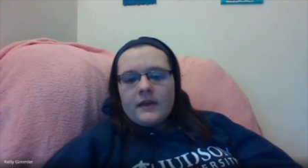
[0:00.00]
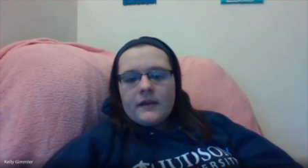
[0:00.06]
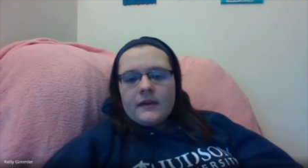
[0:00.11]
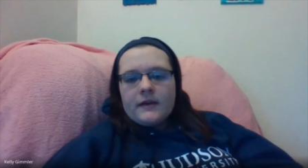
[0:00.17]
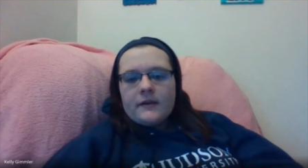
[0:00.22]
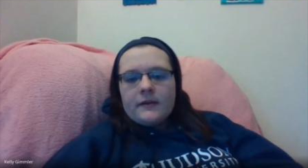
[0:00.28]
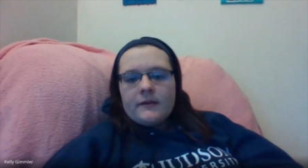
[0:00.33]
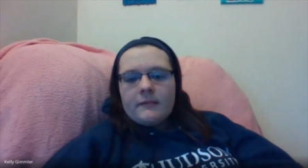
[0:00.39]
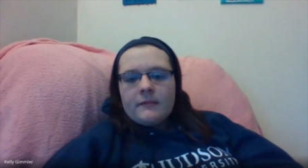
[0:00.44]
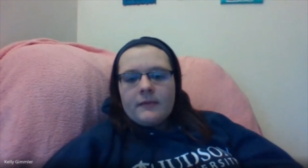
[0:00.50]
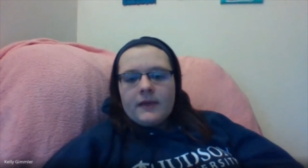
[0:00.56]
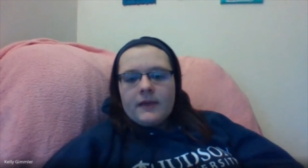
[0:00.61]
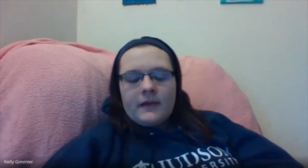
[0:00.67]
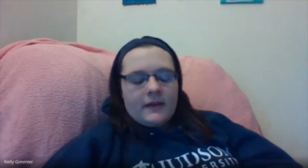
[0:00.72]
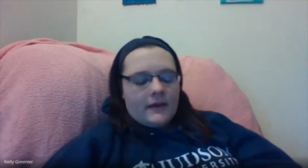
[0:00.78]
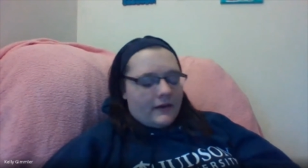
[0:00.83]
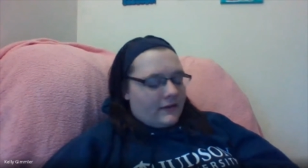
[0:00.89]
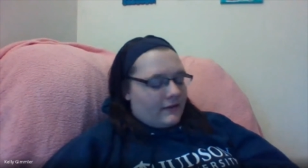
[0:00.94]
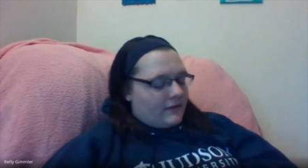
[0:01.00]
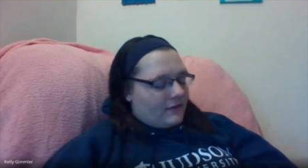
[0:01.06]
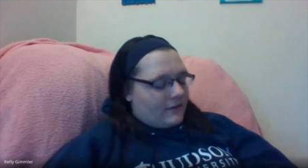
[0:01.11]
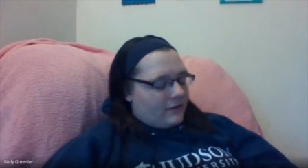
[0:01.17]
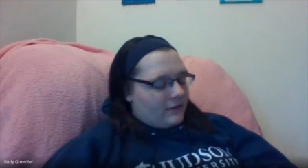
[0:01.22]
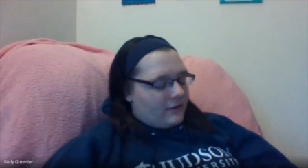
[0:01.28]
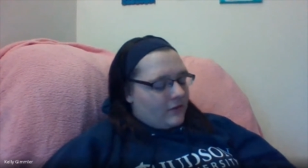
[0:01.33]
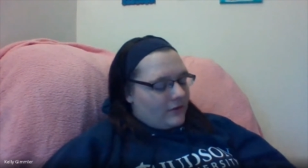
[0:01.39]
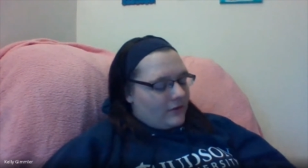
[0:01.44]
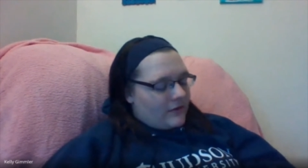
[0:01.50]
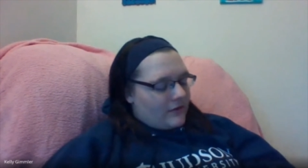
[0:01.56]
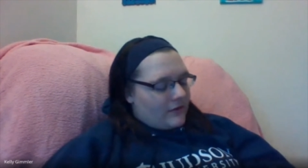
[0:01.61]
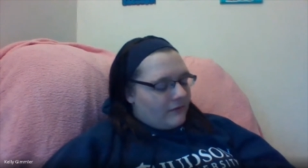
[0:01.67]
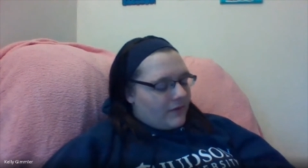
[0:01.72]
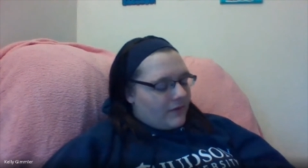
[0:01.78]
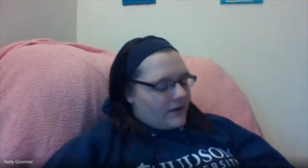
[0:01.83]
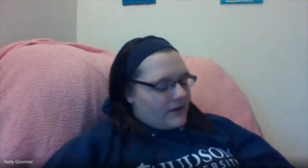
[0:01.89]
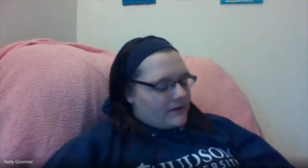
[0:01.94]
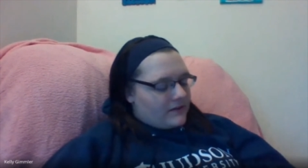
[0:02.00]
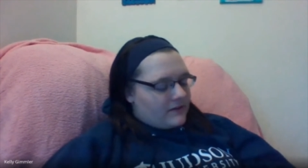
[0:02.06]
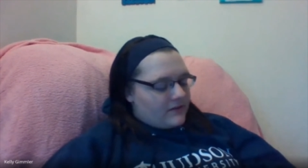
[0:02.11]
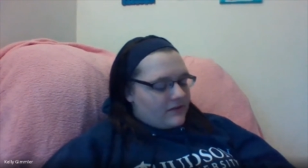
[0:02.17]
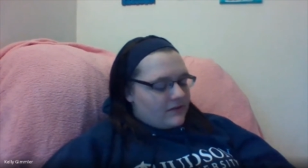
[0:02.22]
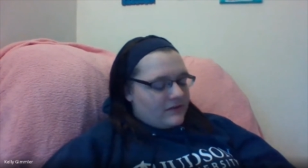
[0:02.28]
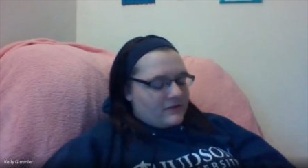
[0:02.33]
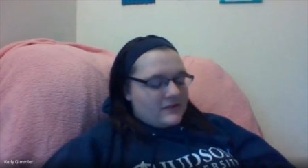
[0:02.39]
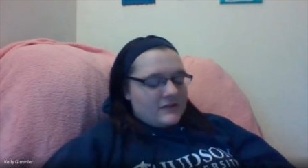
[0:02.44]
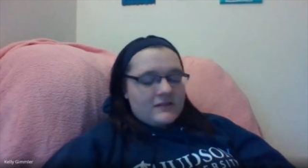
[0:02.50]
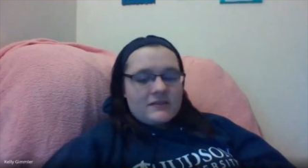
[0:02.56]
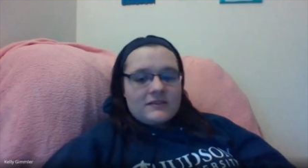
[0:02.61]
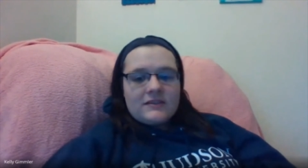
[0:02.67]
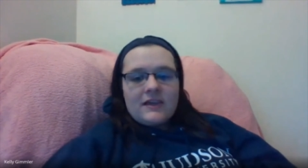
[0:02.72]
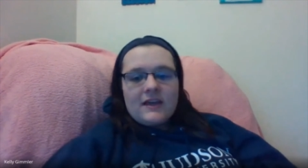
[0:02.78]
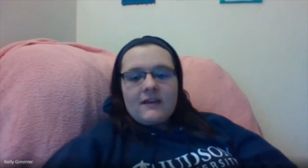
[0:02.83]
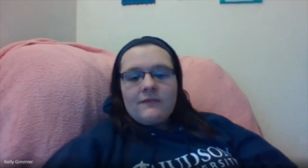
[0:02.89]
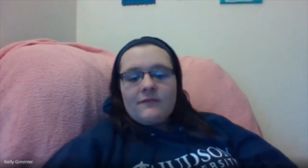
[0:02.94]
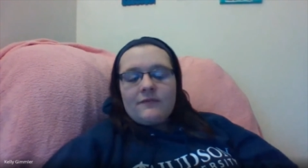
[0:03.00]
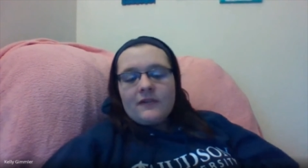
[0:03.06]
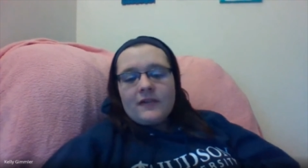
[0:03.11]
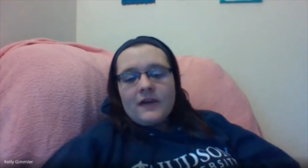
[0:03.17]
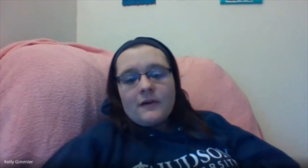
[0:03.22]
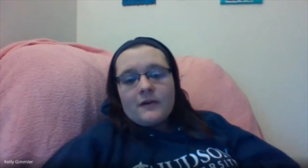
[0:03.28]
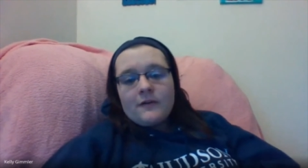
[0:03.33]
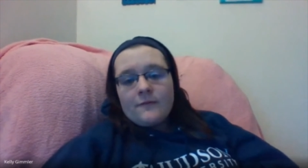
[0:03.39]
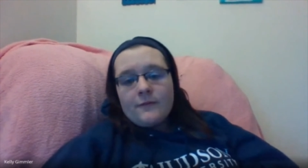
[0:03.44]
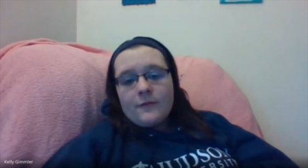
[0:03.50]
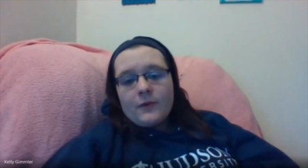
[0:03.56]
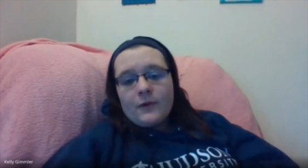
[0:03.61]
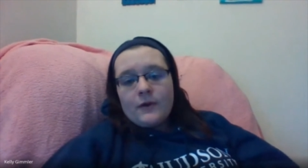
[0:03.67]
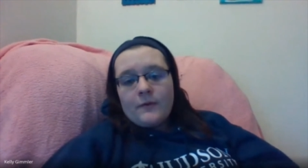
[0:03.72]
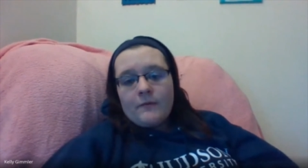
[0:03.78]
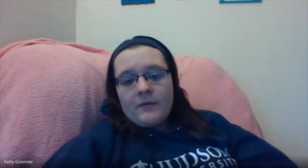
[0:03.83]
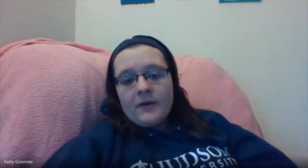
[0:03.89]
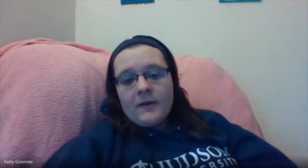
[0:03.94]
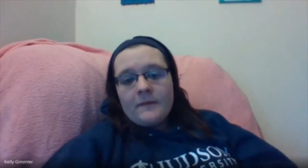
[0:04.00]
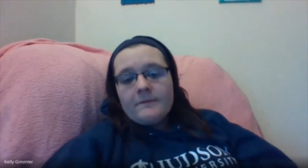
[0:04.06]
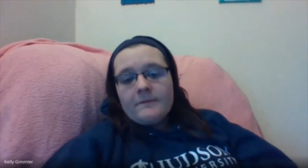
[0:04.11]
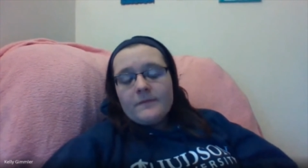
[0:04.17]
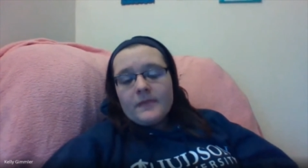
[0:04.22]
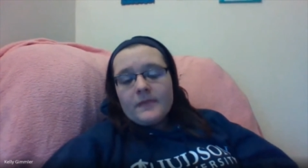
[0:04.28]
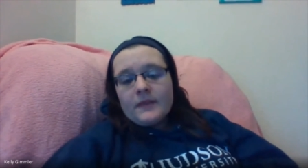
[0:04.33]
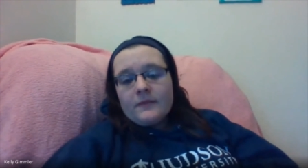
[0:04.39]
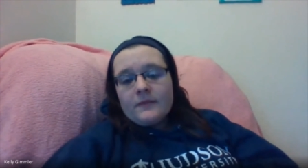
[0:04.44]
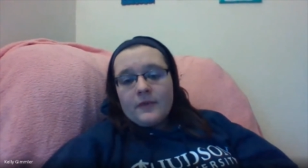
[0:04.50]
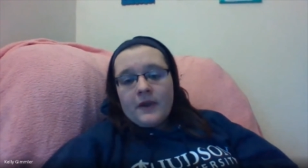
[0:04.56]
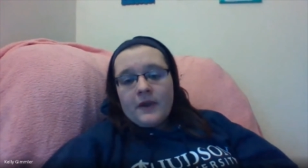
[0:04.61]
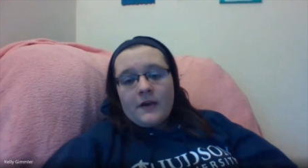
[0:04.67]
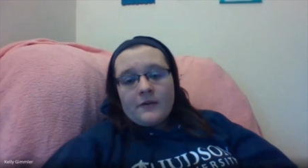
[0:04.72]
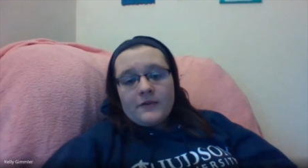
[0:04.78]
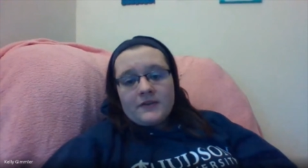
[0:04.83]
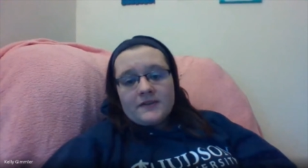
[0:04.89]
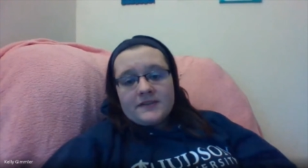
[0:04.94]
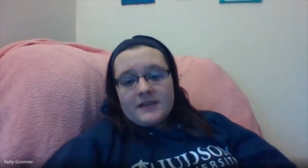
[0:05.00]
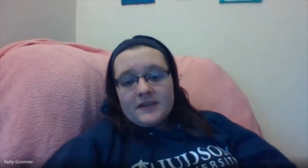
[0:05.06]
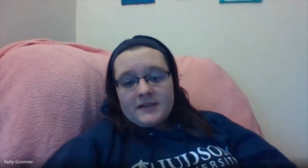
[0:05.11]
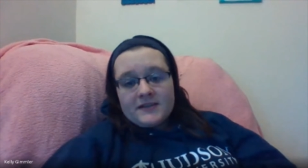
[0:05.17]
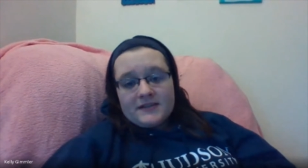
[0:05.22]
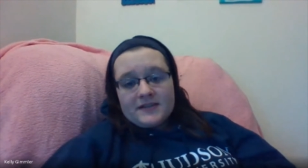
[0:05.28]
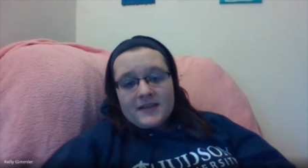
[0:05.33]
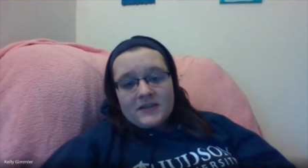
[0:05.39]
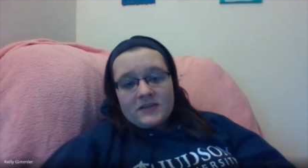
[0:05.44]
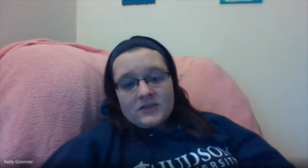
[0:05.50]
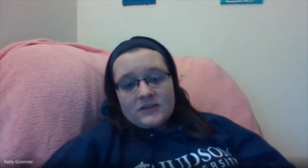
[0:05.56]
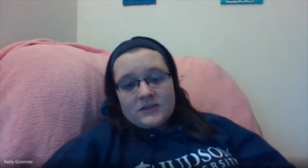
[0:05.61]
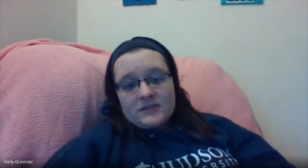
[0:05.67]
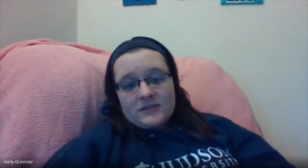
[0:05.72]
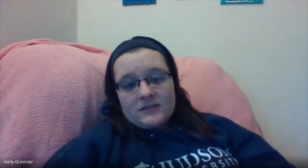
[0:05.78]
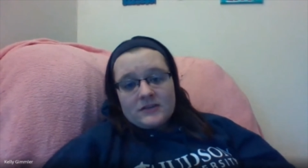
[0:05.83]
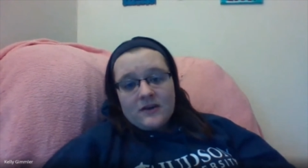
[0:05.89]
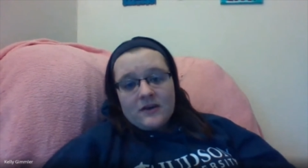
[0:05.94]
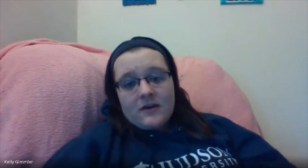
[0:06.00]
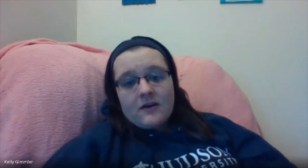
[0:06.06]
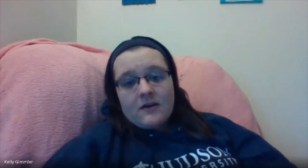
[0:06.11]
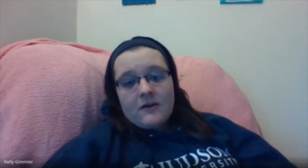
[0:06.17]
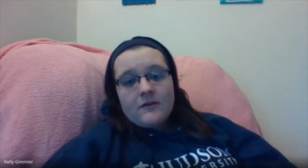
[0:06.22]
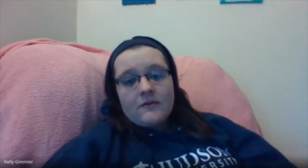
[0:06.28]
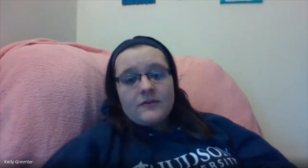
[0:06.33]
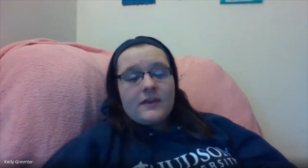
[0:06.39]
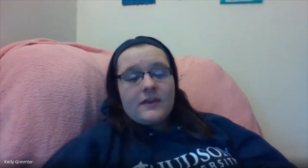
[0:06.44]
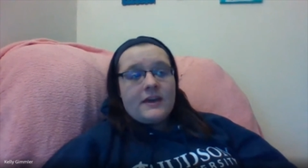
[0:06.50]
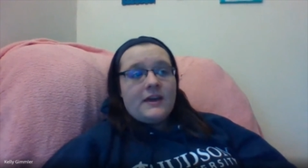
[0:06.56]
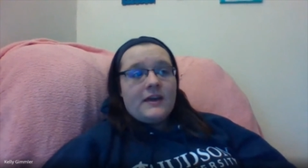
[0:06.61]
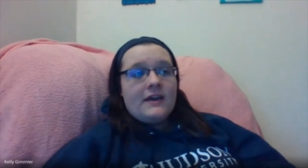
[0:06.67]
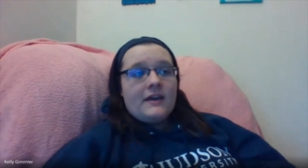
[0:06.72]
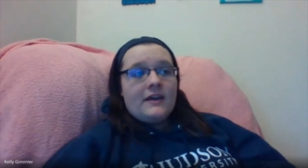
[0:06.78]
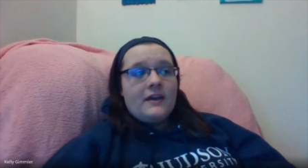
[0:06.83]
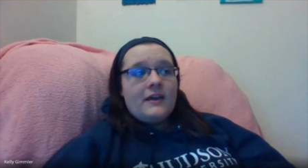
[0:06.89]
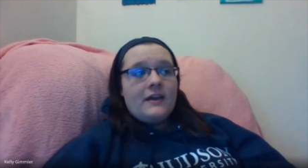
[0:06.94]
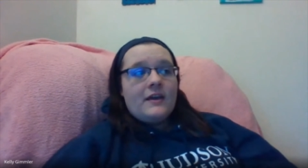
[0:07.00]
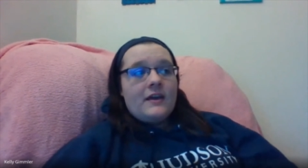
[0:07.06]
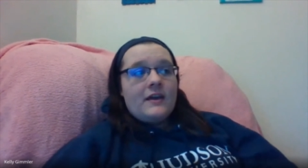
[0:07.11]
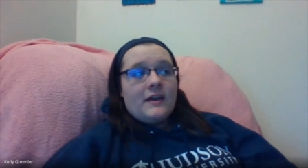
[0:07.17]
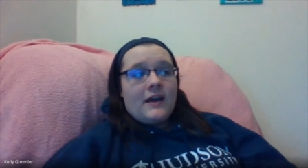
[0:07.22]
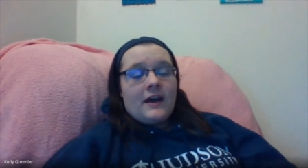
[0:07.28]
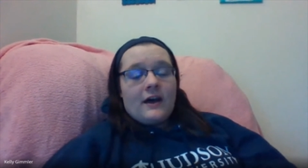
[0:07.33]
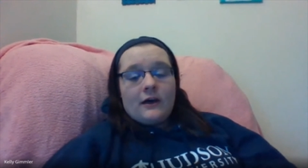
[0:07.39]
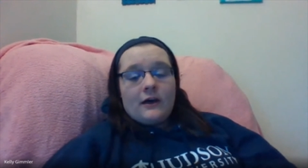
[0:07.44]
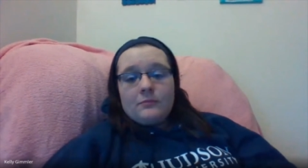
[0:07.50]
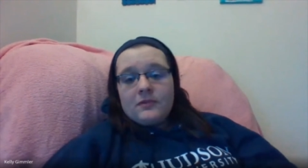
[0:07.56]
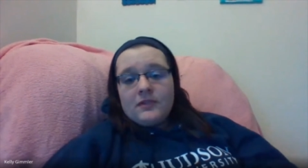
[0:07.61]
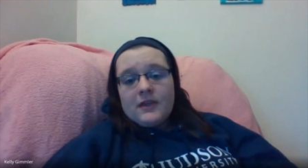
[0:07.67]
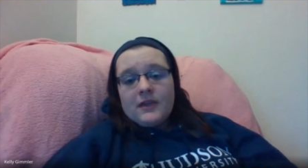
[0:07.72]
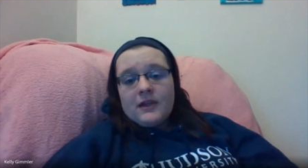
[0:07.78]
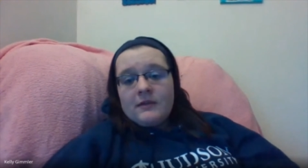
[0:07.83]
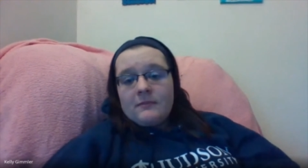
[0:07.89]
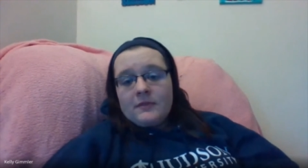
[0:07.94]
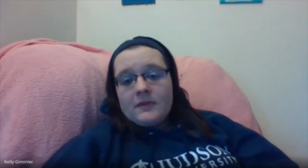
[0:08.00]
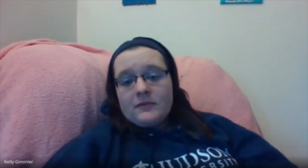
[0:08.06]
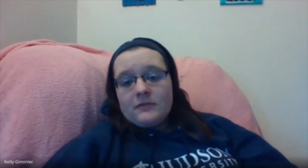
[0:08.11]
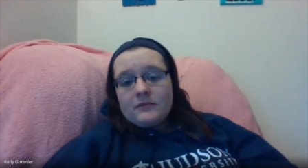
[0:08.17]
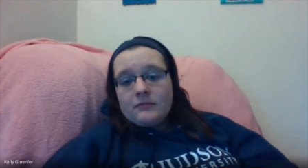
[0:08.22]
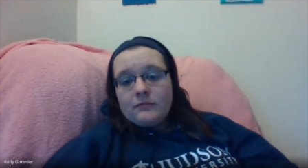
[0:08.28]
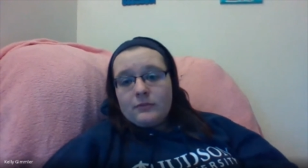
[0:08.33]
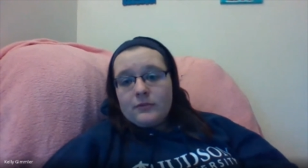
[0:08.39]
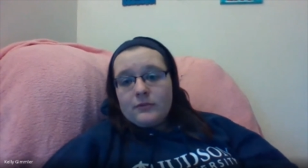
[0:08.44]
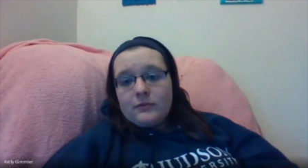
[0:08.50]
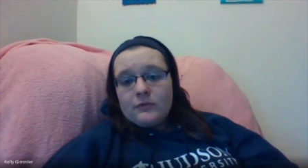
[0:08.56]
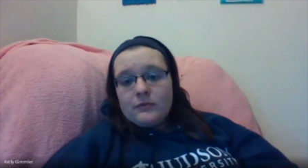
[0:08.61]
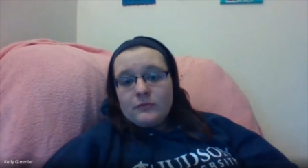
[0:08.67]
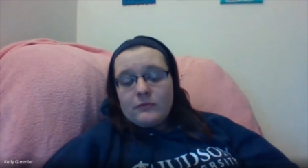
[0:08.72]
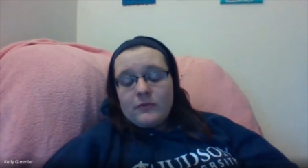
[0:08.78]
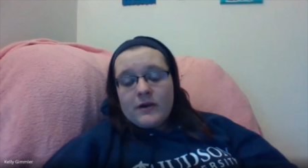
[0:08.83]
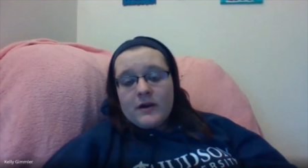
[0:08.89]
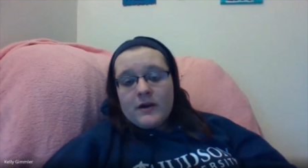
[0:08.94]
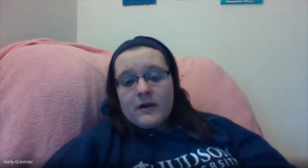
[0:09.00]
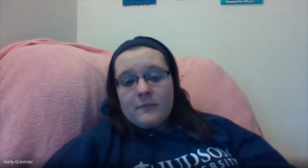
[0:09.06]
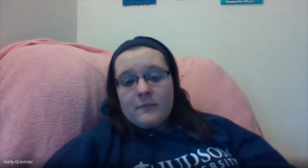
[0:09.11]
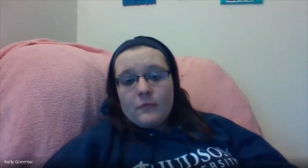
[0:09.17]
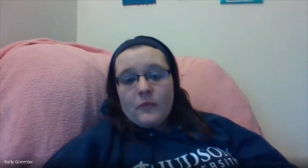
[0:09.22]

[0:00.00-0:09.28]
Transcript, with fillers: Um, and the learning advisors, they fill out a form for how the study sessions go. They help them through